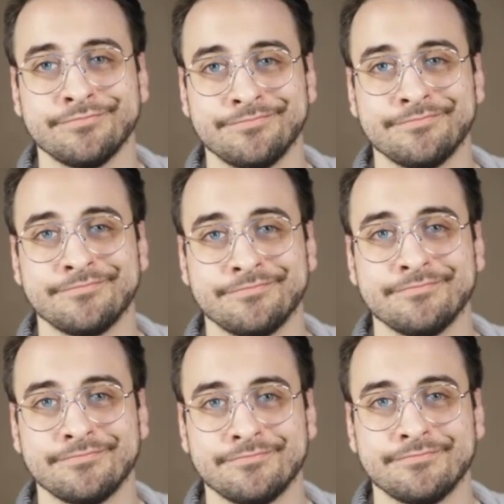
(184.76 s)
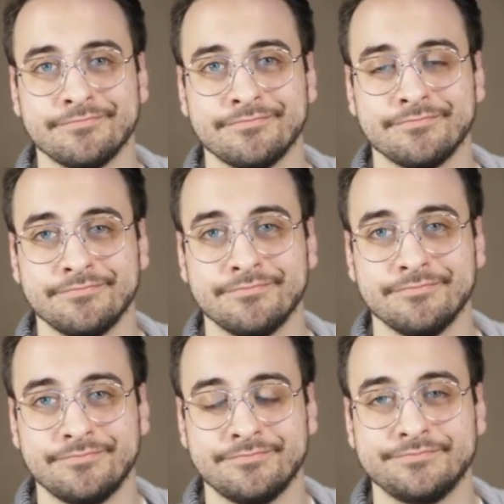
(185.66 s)

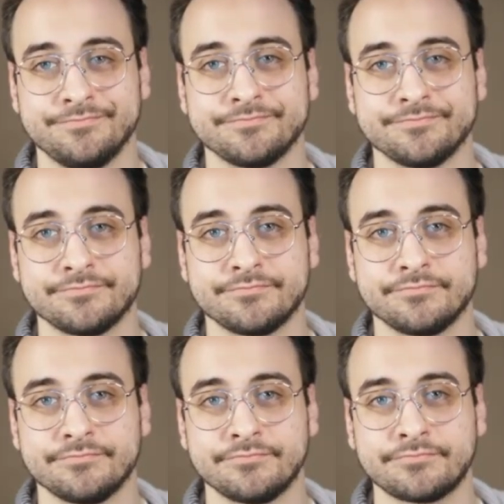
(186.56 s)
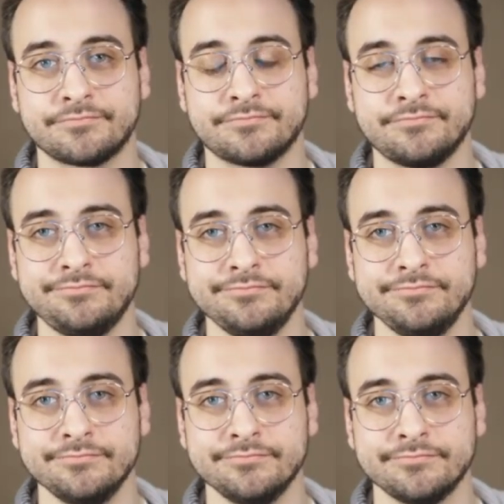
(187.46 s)

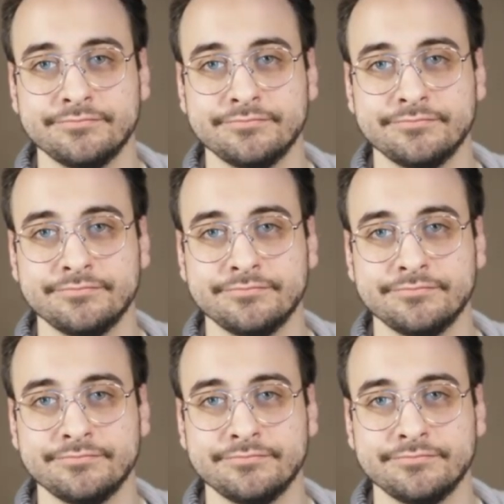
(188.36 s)
No words are spoken by the person on screen.